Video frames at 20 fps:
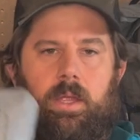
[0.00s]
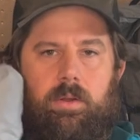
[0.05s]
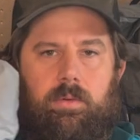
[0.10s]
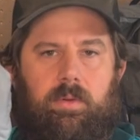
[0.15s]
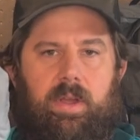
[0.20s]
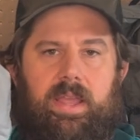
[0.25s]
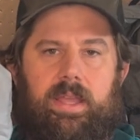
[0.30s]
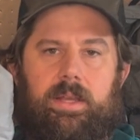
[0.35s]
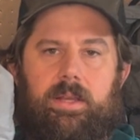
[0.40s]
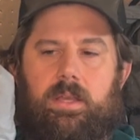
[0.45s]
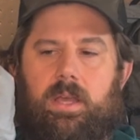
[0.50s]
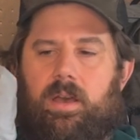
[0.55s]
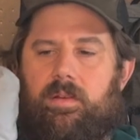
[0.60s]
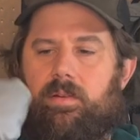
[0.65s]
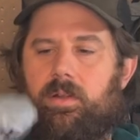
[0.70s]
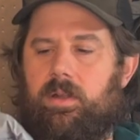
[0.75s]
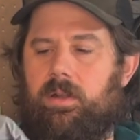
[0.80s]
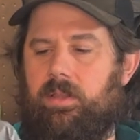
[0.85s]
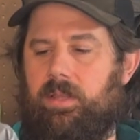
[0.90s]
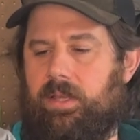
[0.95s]
rain
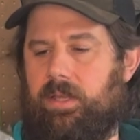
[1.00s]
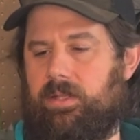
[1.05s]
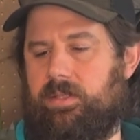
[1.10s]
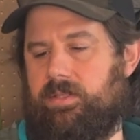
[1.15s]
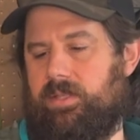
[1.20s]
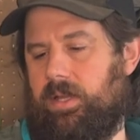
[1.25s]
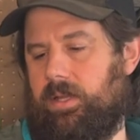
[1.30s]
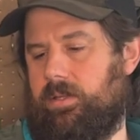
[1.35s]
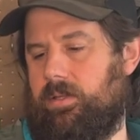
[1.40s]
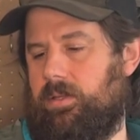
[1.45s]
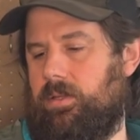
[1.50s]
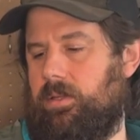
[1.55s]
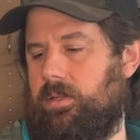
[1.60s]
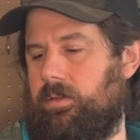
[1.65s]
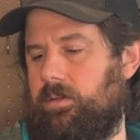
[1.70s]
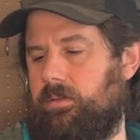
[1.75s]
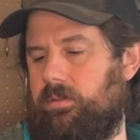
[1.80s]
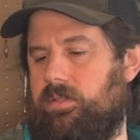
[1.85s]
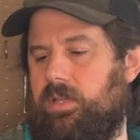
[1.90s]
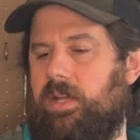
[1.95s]
cover, like a
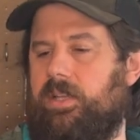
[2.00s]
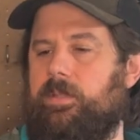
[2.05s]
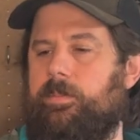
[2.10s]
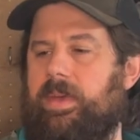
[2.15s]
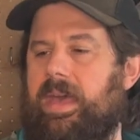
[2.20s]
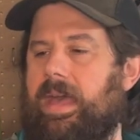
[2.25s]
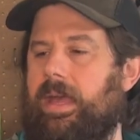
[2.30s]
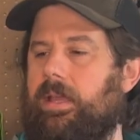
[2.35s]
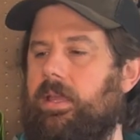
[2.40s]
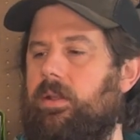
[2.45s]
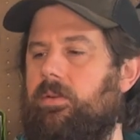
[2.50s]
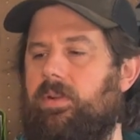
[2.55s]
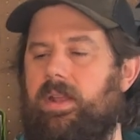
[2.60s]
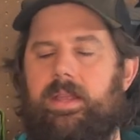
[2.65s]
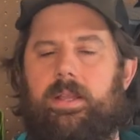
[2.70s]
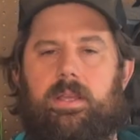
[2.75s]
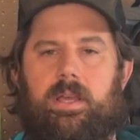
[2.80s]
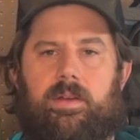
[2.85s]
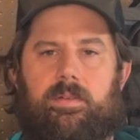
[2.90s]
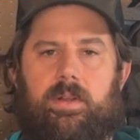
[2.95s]
duck's back
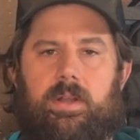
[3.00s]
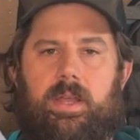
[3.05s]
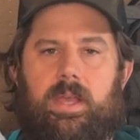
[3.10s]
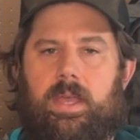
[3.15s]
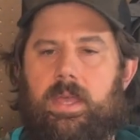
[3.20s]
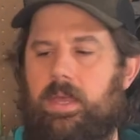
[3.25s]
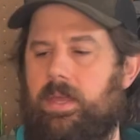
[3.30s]
rain cover.